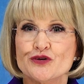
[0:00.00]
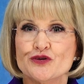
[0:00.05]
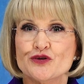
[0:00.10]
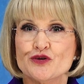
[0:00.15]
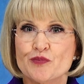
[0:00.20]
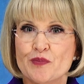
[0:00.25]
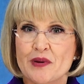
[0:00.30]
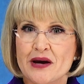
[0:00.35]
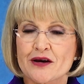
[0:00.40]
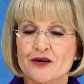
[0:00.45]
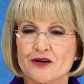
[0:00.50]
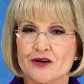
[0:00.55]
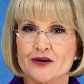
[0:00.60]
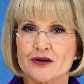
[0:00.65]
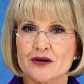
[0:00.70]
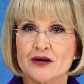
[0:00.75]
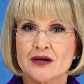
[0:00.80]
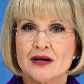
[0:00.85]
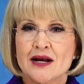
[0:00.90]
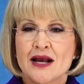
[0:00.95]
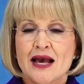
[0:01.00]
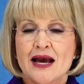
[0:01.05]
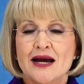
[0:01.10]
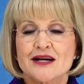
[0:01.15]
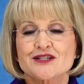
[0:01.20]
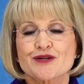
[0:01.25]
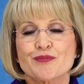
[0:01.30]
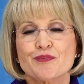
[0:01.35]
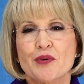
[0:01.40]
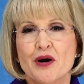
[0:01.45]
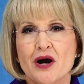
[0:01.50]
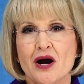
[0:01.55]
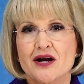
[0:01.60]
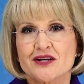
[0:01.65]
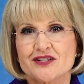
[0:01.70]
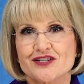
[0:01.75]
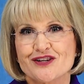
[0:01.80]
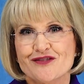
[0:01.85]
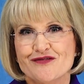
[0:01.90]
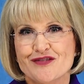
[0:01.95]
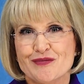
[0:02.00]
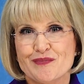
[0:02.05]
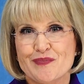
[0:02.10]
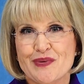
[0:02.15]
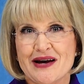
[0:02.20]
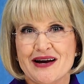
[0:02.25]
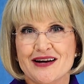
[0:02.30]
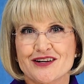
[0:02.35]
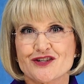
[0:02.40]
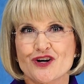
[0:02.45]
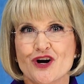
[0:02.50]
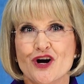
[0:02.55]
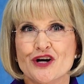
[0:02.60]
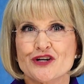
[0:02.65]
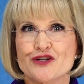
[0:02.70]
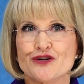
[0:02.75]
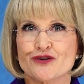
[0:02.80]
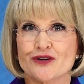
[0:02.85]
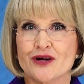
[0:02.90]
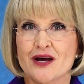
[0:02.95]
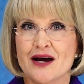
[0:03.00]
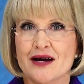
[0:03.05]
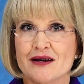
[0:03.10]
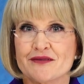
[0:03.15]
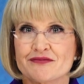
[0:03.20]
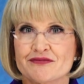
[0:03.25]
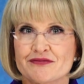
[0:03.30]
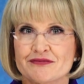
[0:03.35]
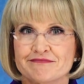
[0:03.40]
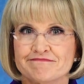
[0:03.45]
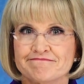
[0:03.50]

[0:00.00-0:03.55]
do better has a positive impact on your life.